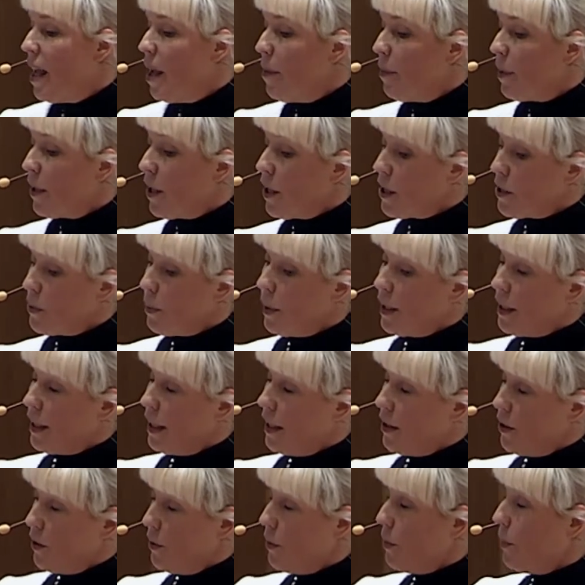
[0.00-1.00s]
because what
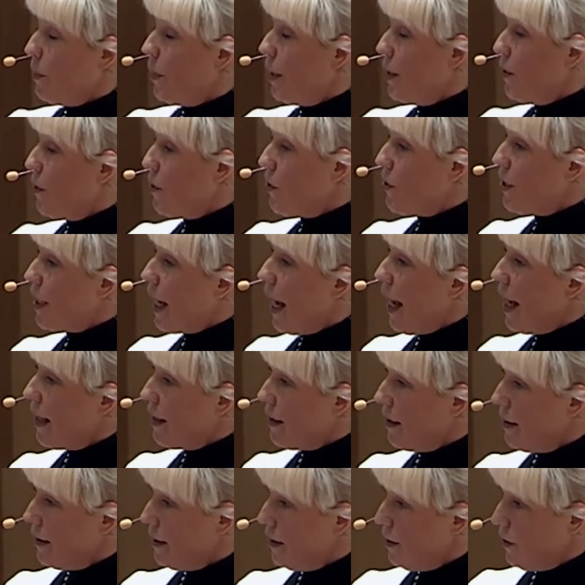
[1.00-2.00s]
they do when you
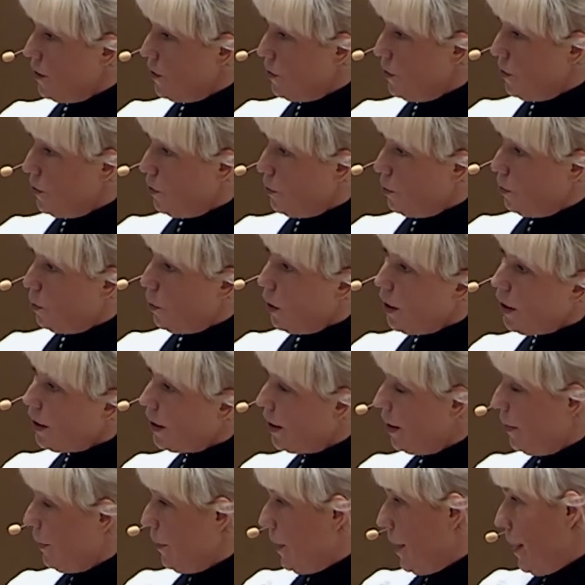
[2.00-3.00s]
start to
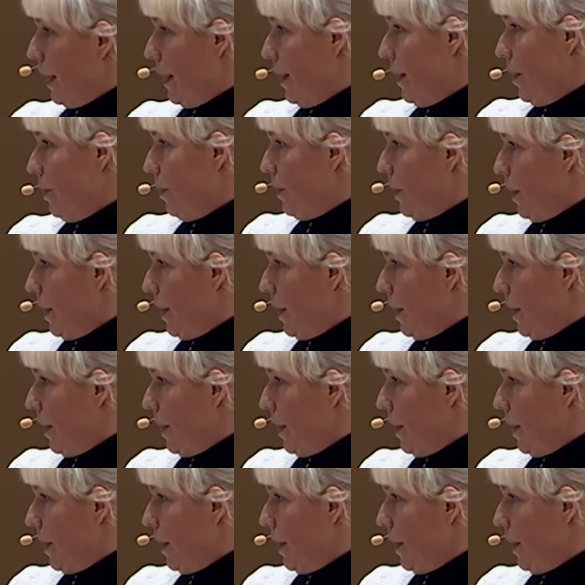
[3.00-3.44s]
work within the